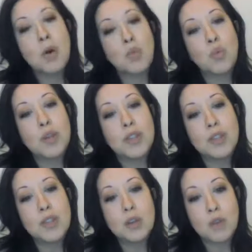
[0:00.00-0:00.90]
but with
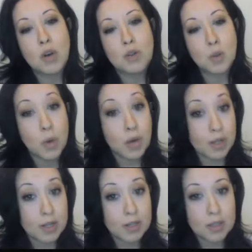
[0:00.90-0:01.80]
the evolve and
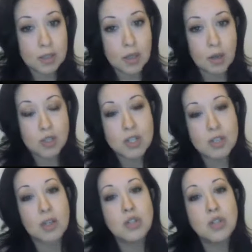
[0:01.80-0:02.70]
awareness coaching
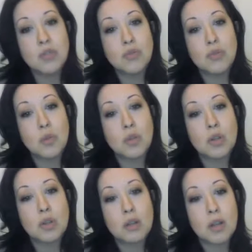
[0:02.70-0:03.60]
that I do
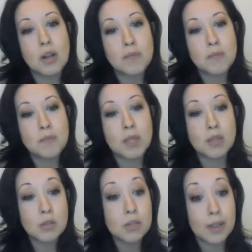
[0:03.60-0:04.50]
for my
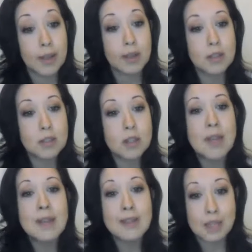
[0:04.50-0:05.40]
adult clients,
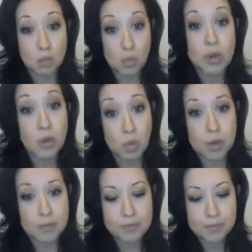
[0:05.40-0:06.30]
that's
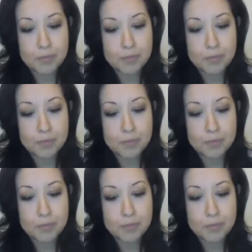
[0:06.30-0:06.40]
one-on-one.